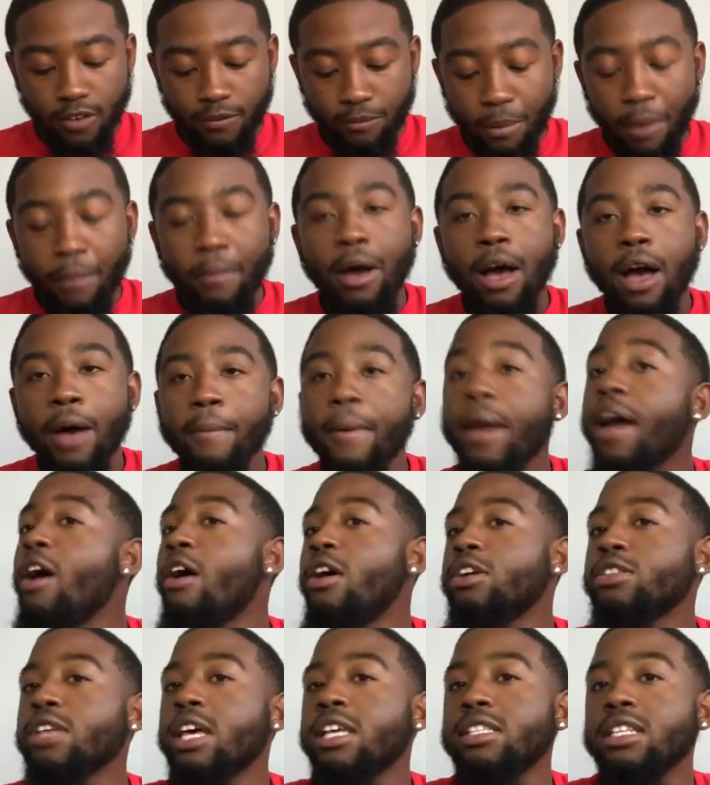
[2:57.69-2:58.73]
My mom
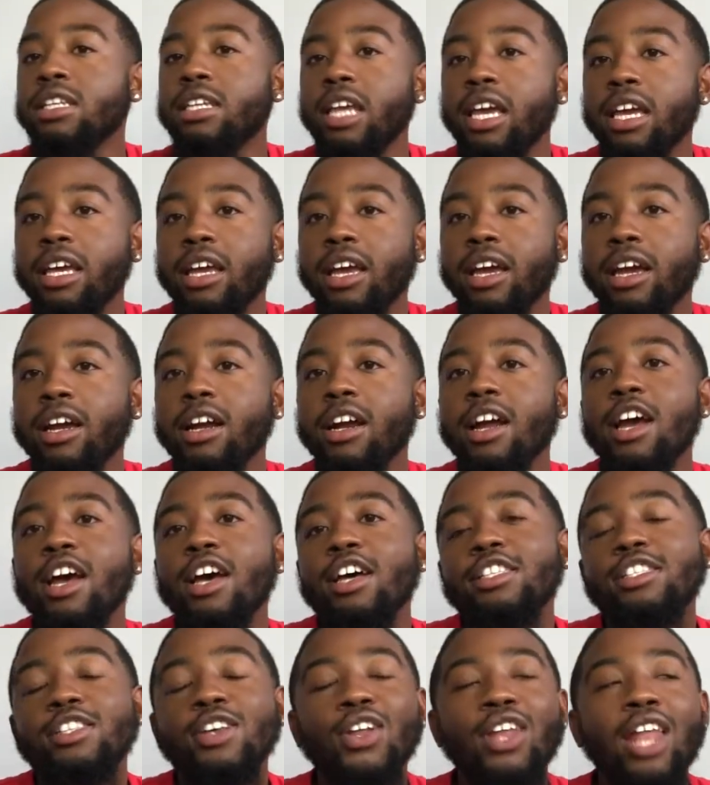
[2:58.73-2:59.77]
also has a daycare,
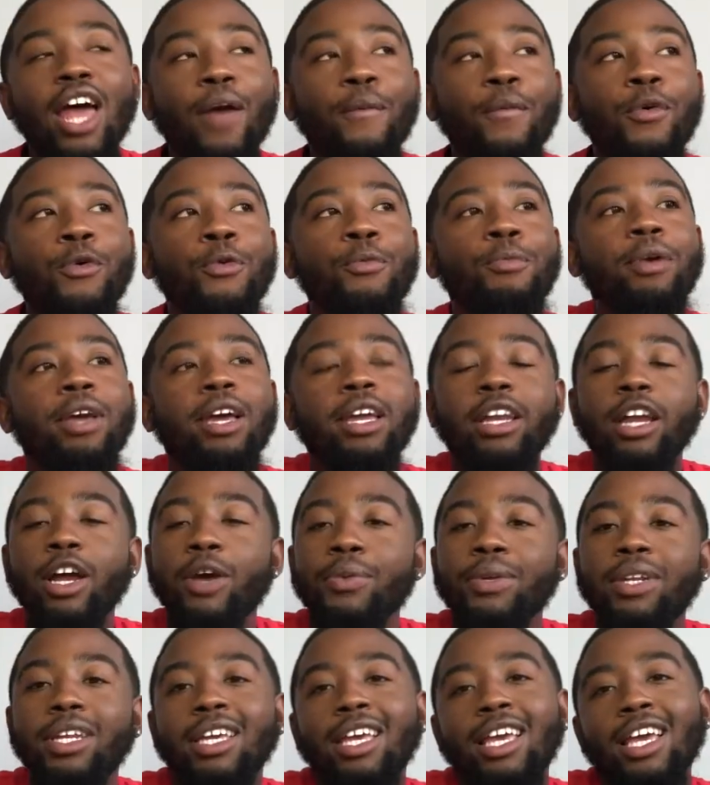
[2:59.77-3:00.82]
so like we would be in there
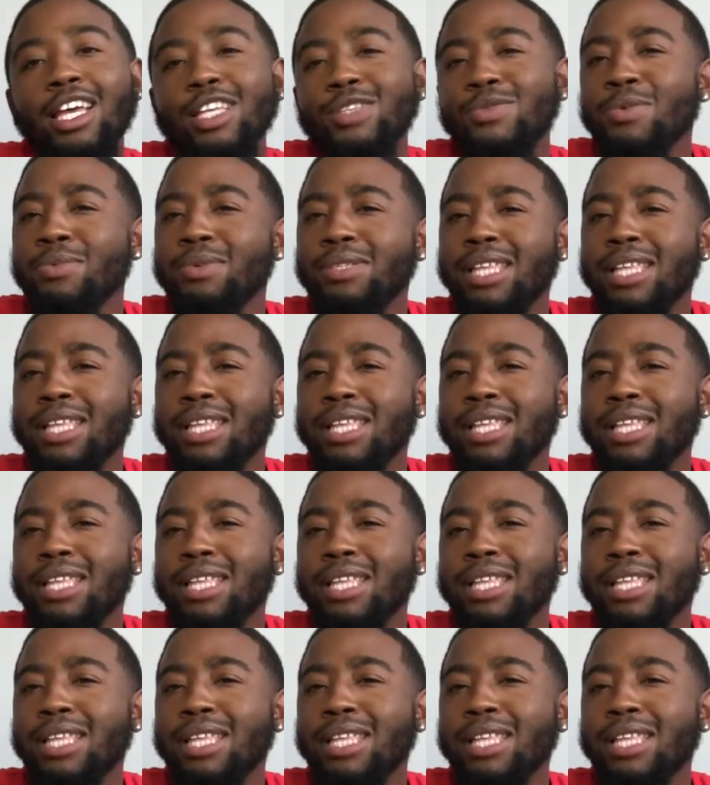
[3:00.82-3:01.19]
with the kids. We was